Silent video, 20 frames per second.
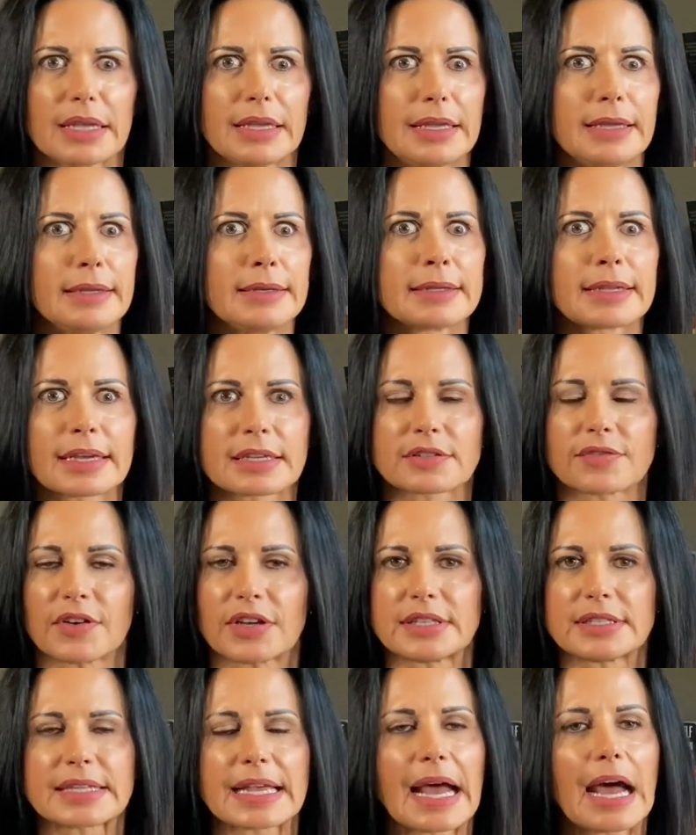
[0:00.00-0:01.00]
index
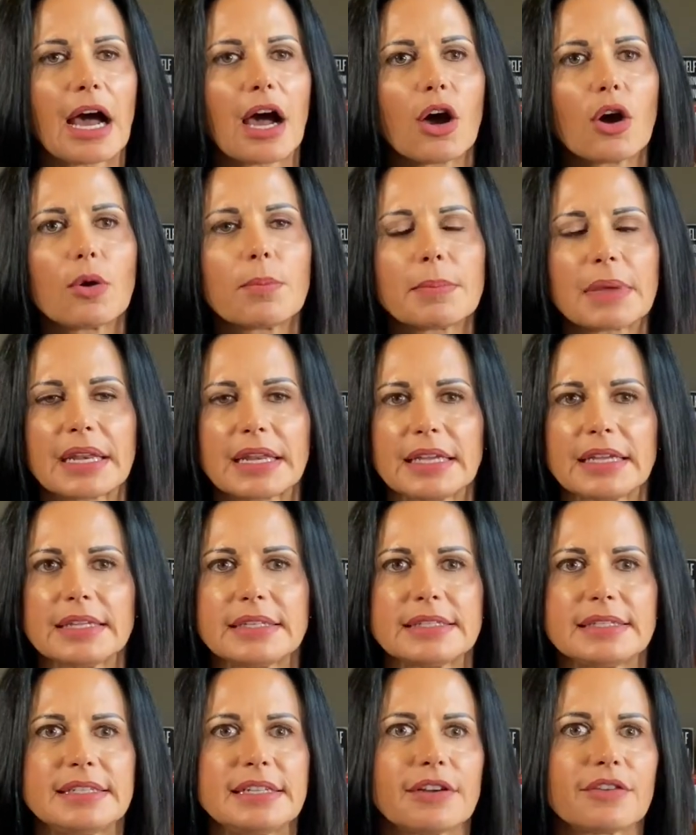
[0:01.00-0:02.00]
funds, how
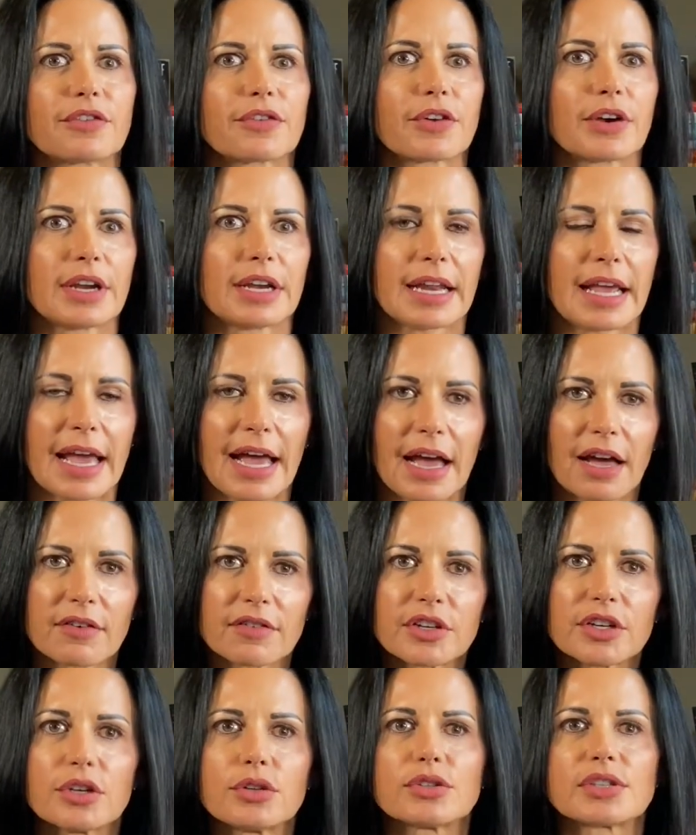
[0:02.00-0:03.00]
many different
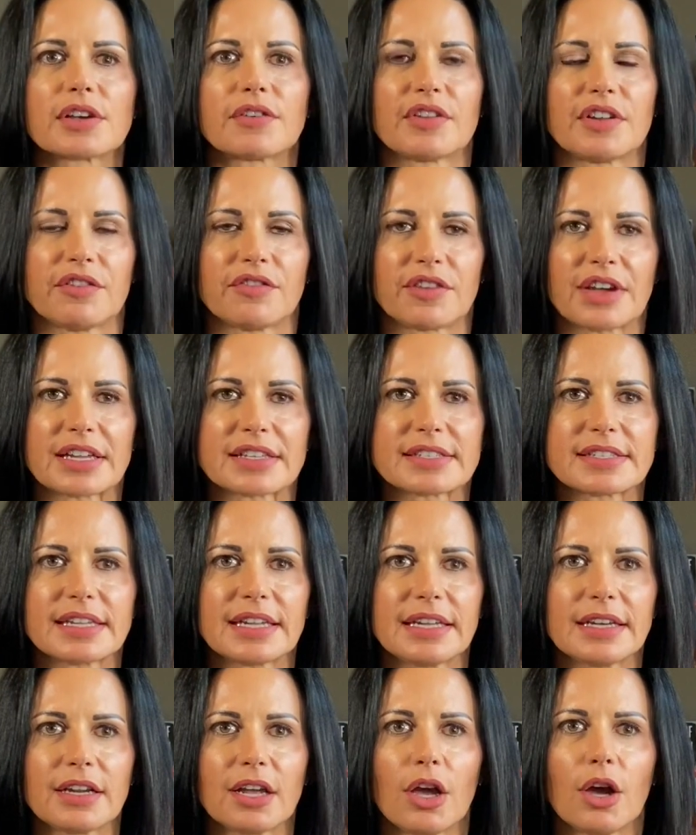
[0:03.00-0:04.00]
avenues of
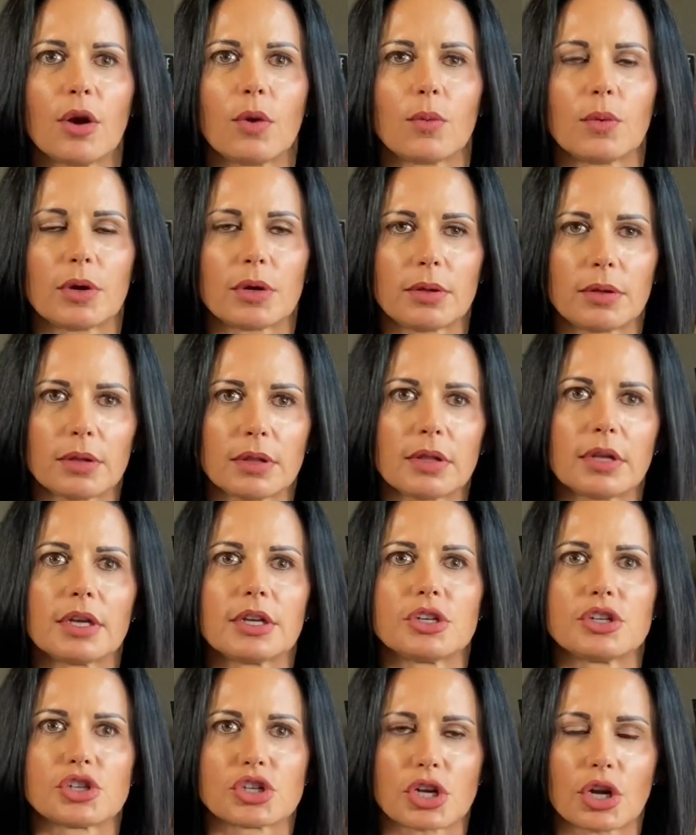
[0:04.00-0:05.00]
investing will
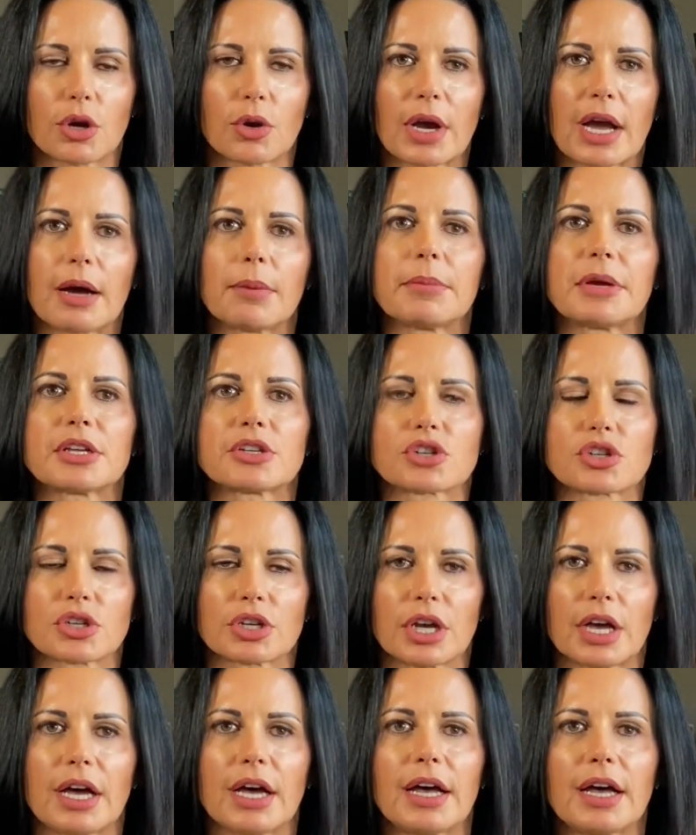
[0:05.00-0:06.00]
show how much
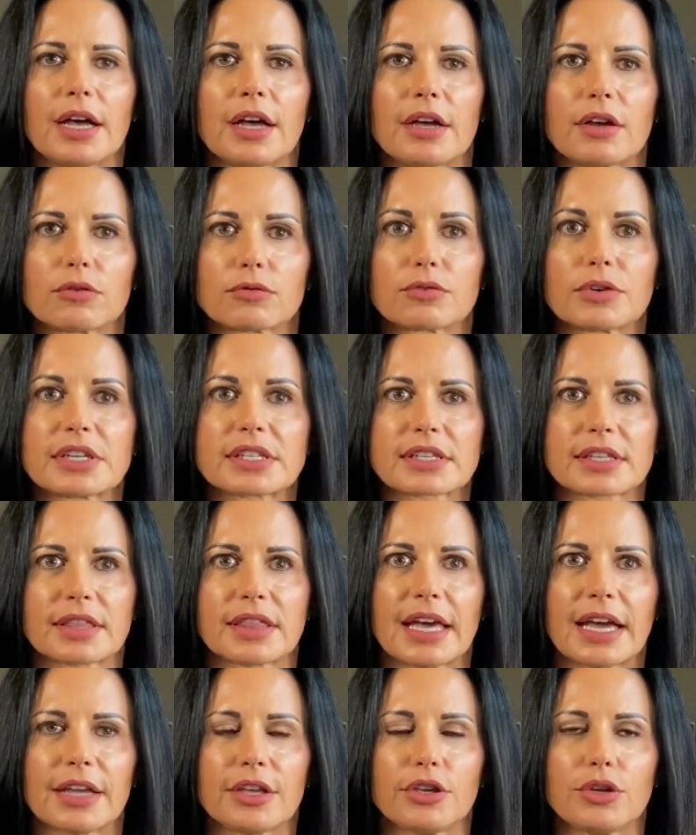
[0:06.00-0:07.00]
risk
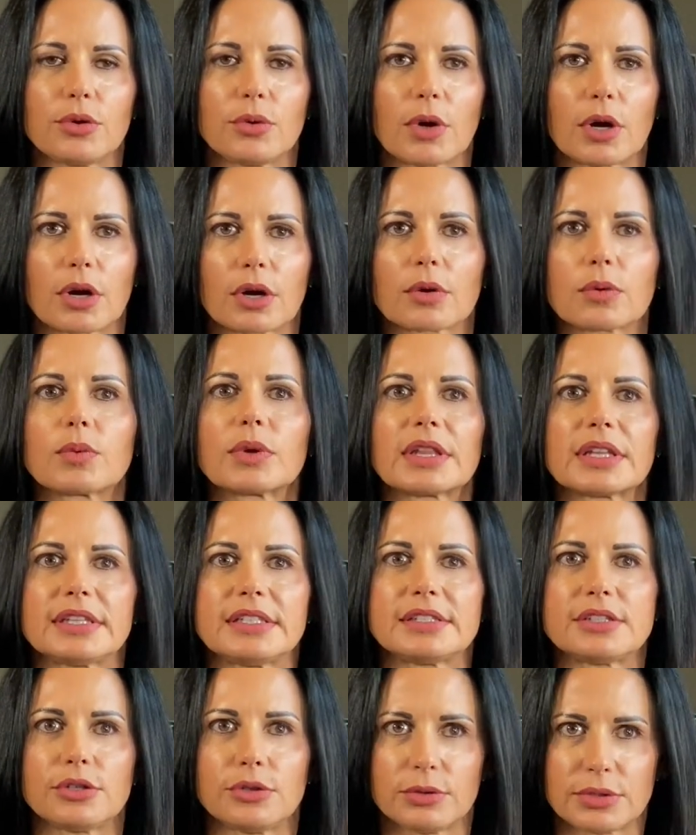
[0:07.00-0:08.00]
that you are willing
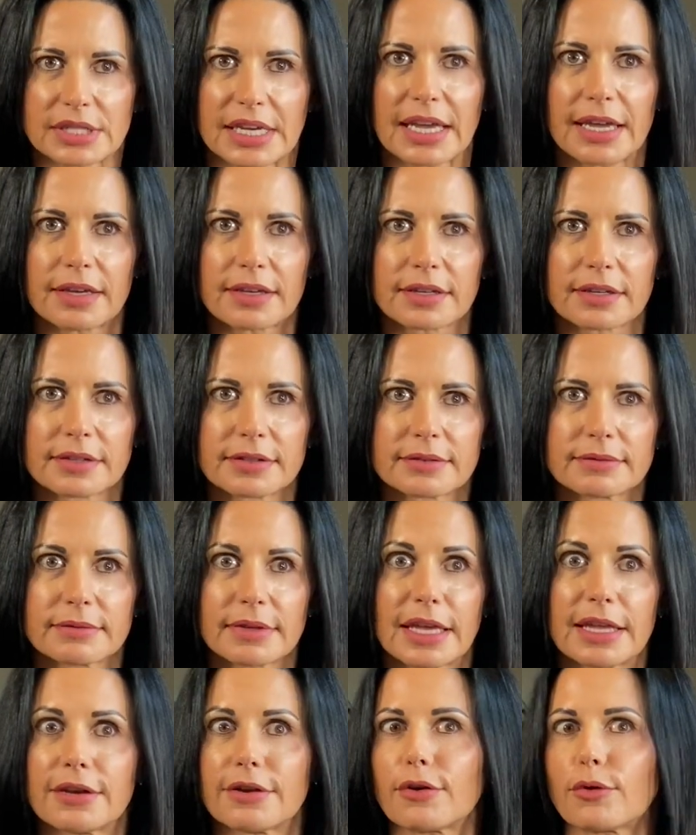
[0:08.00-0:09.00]
to take
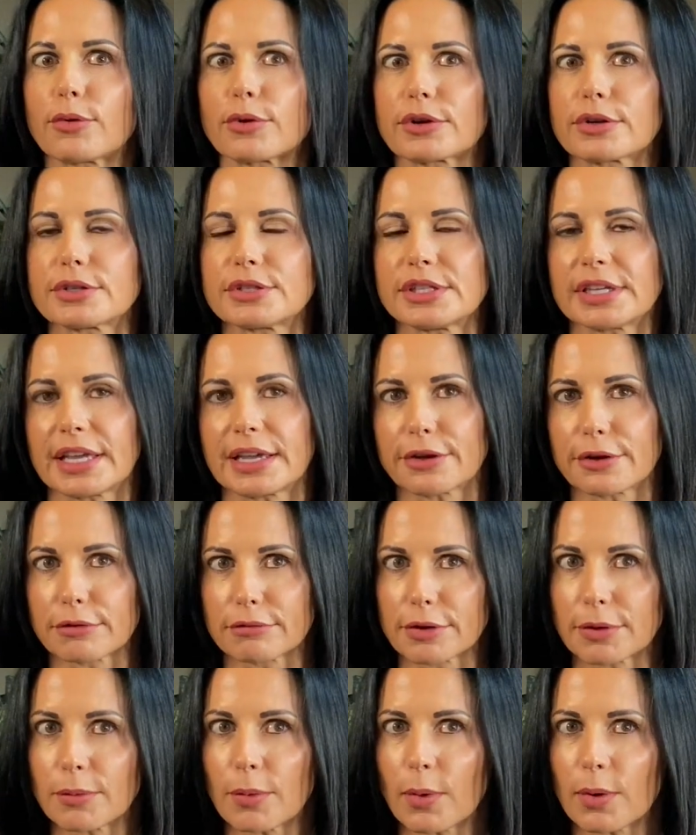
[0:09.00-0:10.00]
in order to get your
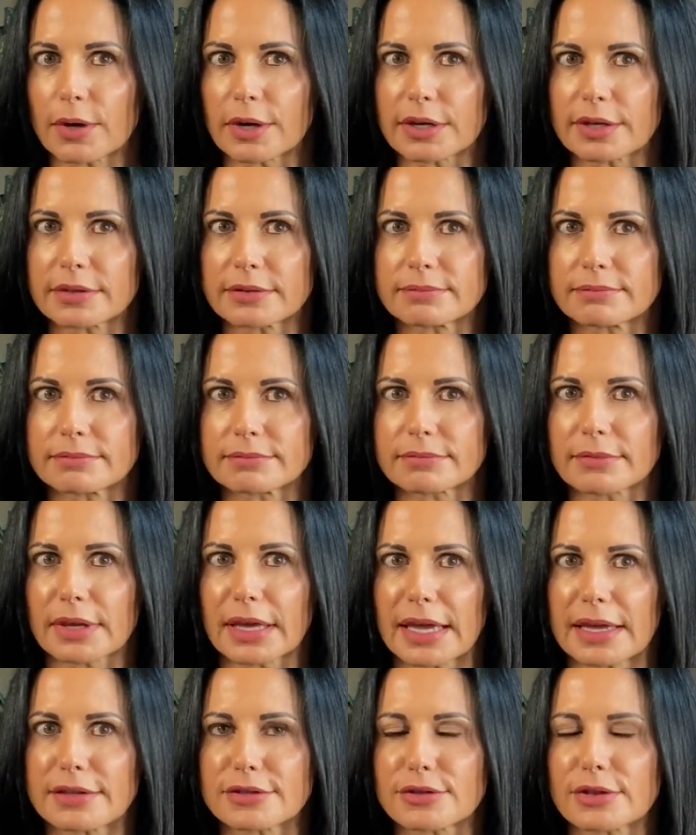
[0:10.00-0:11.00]
reward.
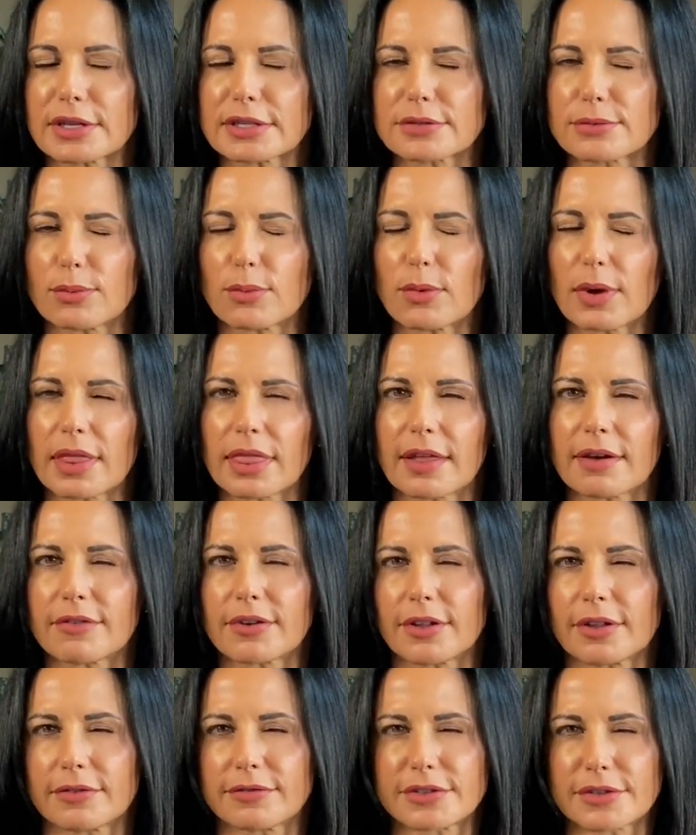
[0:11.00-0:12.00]
Okay, so that's one
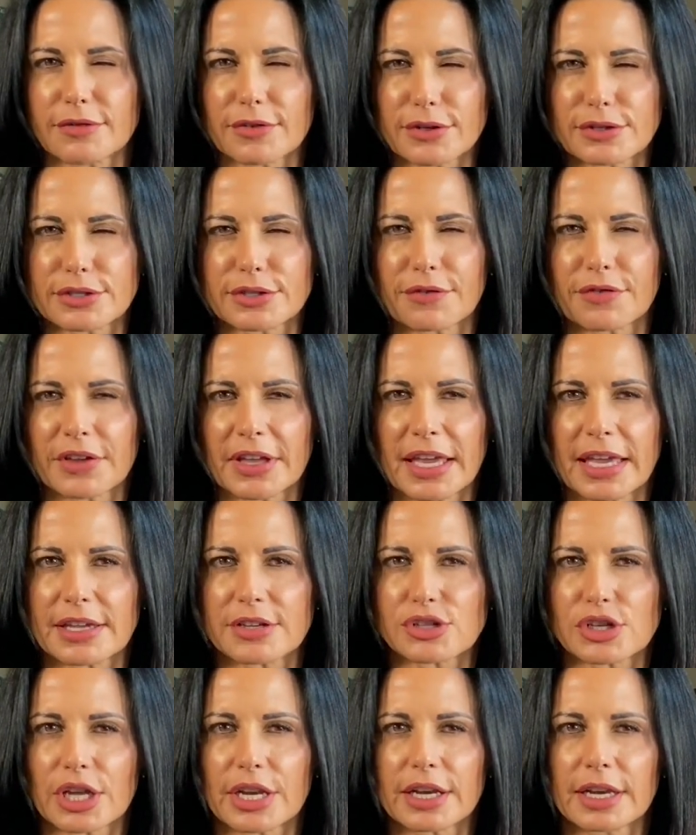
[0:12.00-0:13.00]
level of
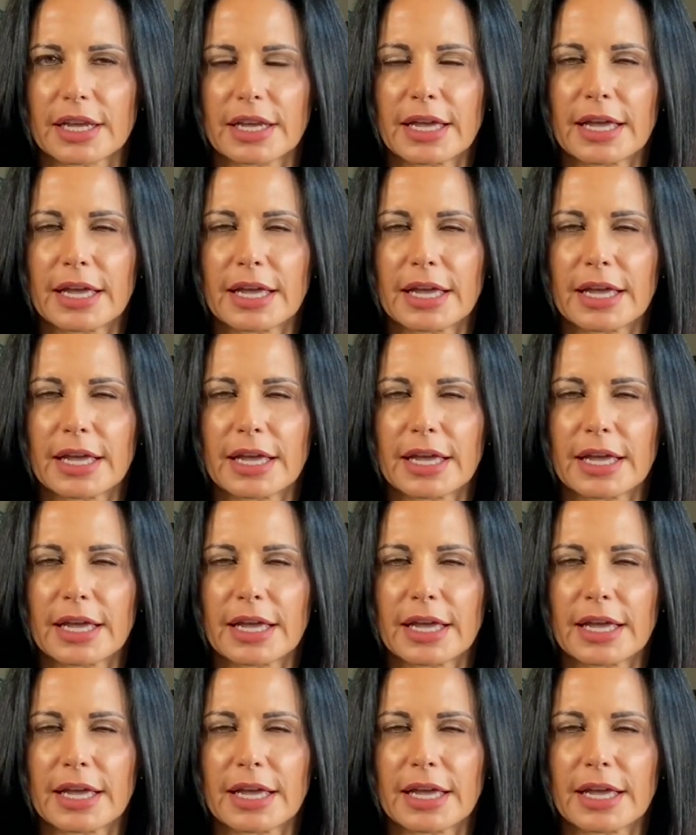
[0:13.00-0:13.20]
diversification.